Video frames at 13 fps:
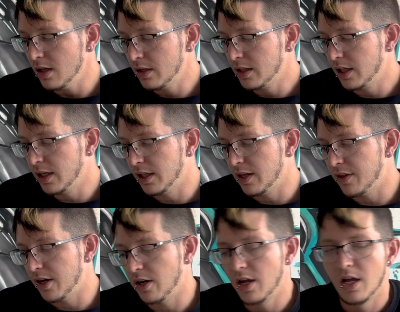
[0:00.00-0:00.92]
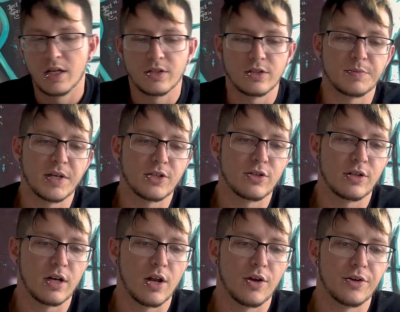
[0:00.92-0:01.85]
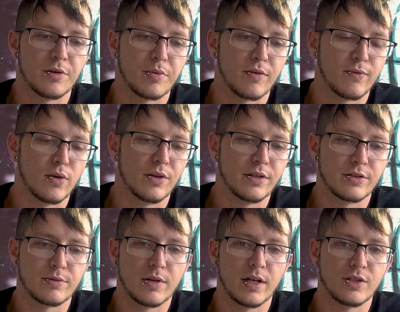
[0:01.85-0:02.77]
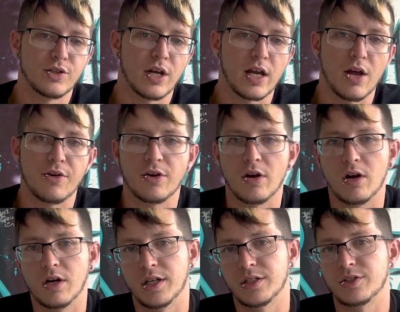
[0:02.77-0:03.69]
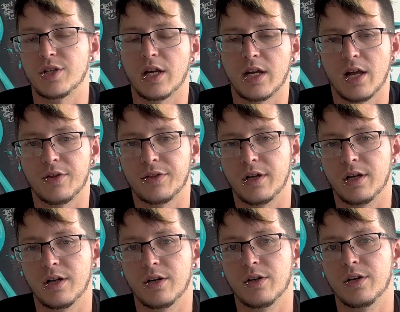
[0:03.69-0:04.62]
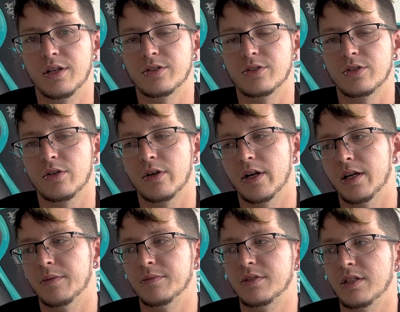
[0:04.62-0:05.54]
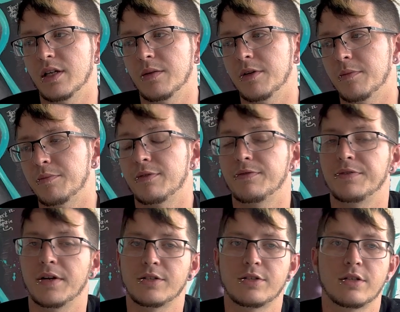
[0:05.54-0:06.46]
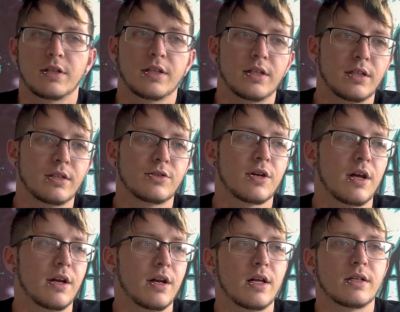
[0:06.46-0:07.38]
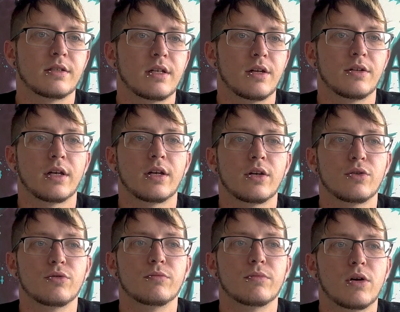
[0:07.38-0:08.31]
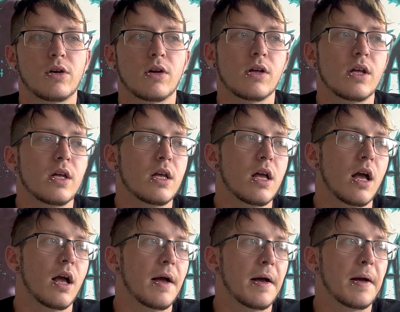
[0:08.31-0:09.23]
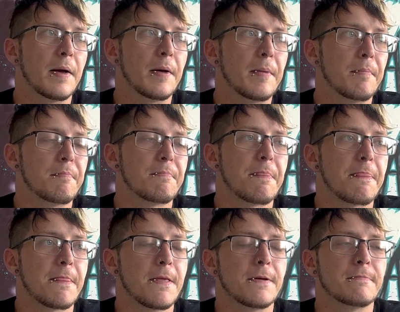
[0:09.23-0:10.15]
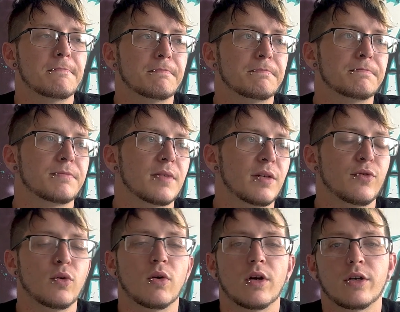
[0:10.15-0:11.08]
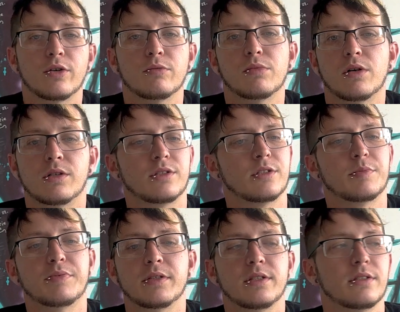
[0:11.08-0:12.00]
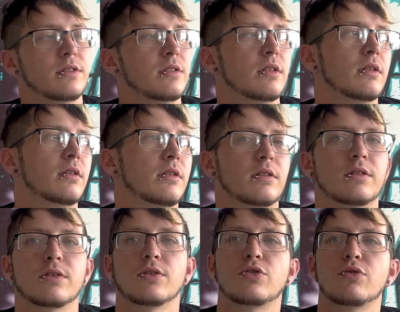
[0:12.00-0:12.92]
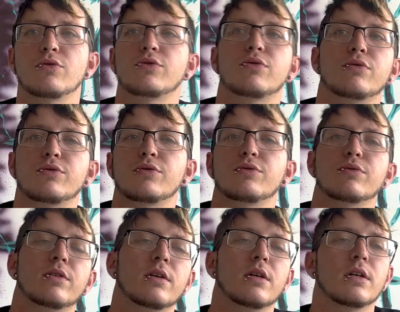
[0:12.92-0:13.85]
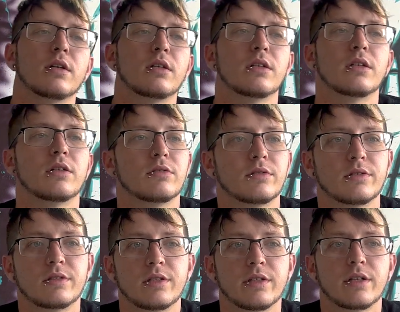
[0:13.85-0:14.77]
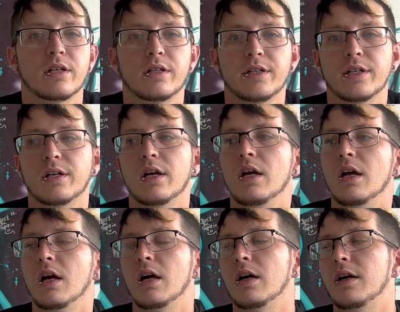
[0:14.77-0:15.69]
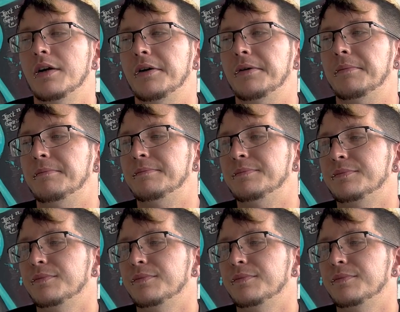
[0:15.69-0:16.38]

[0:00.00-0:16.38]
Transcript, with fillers: getting into there, just make sure you got all your portfolios ready. Check out your artists. Check out their Instagram. D M them professionally. Try to not to sound like a goonball. Um, if you are a goonball, just please check your spelling. You know, grammar. Steer clear. Um,